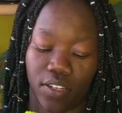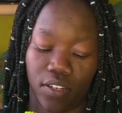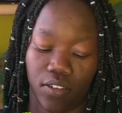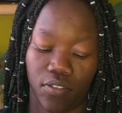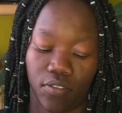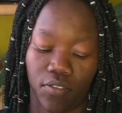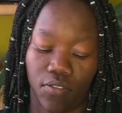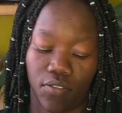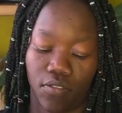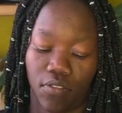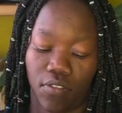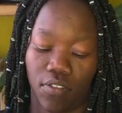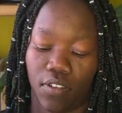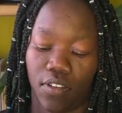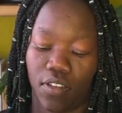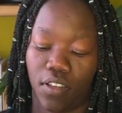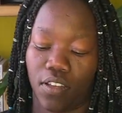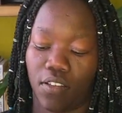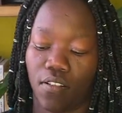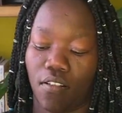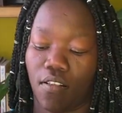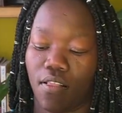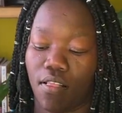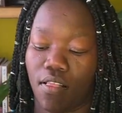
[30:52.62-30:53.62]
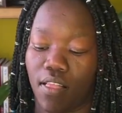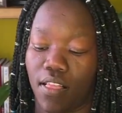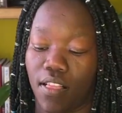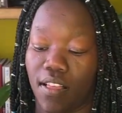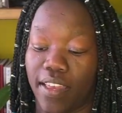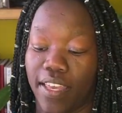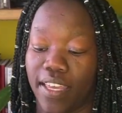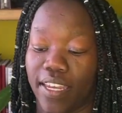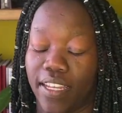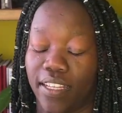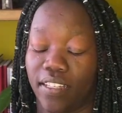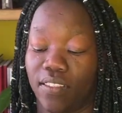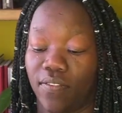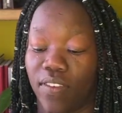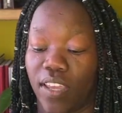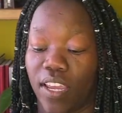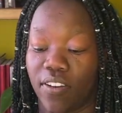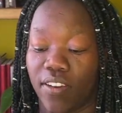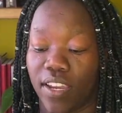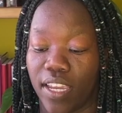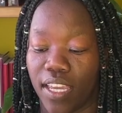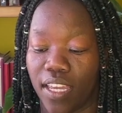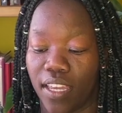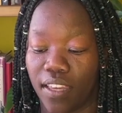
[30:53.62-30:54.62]
it is
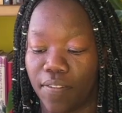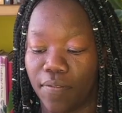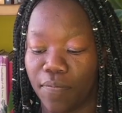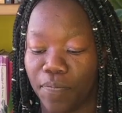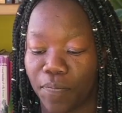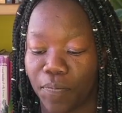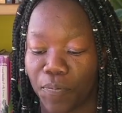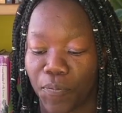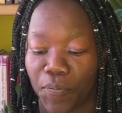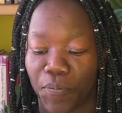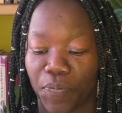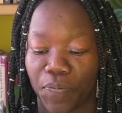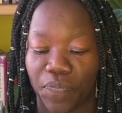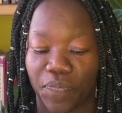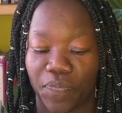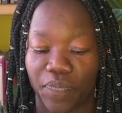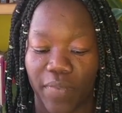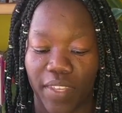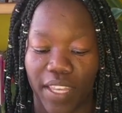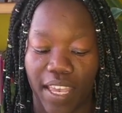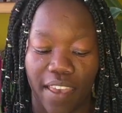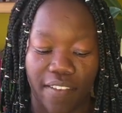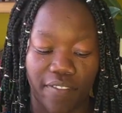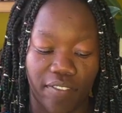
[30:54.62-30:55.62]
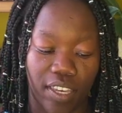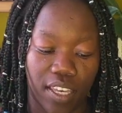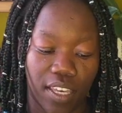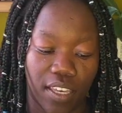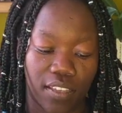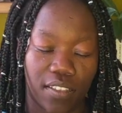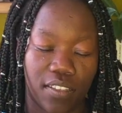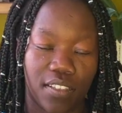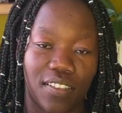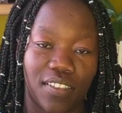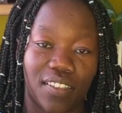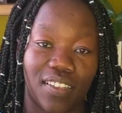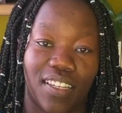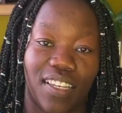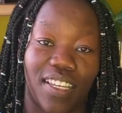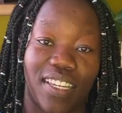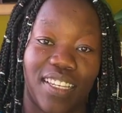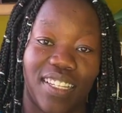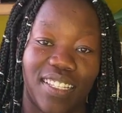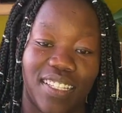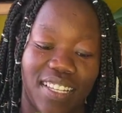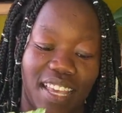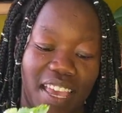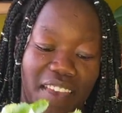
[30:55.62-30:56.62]
very heavy. It
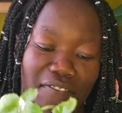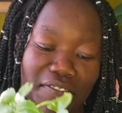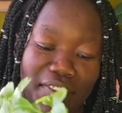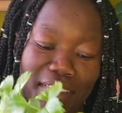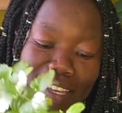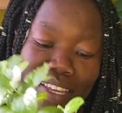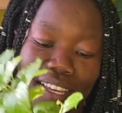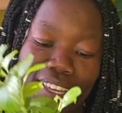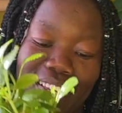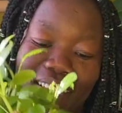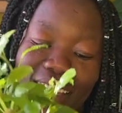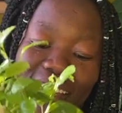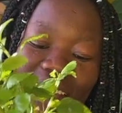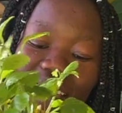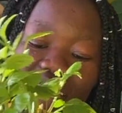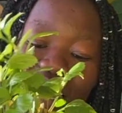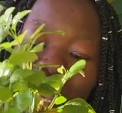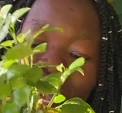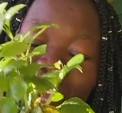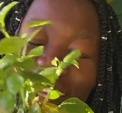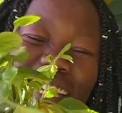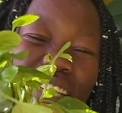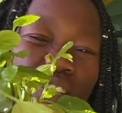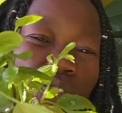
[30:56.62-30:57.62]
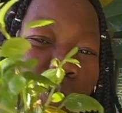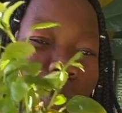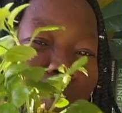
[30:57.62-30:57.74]
is heavy. I guess also